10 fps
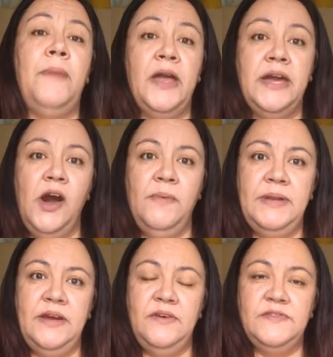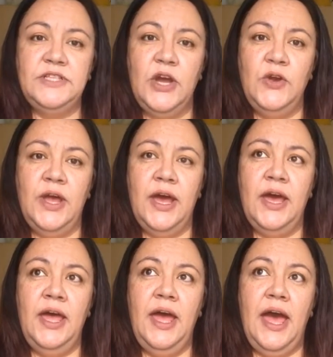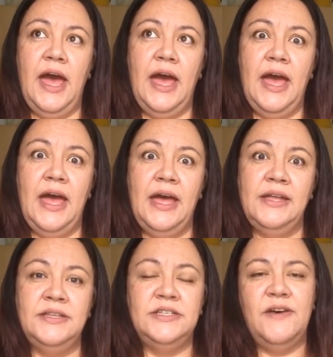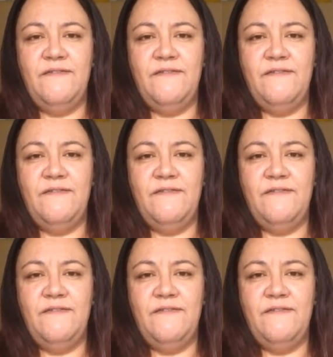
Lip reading: bicarbonate of soda, and